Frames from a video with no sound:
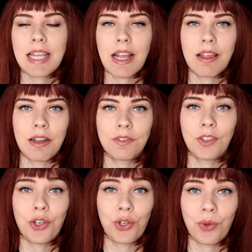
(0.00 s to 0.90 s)
they love
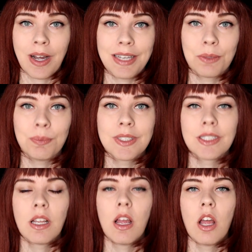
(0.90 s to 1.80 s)
new items.
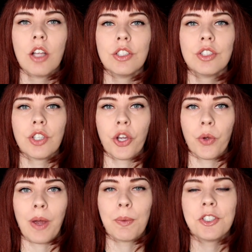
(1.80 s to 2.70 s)
So
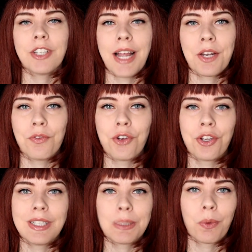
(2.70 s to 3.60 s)
I wish I had have
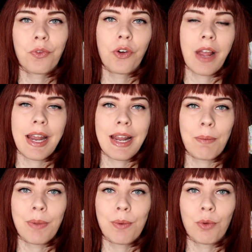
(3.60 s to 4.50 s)
known this beforehand
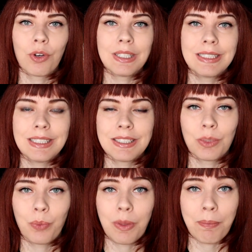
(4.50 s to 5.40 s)
and been more
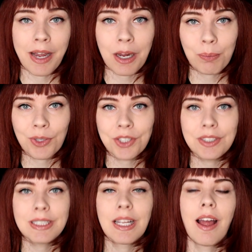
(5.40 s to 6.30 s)
consistent with my
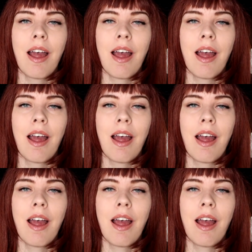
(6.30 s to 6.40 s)
uploads.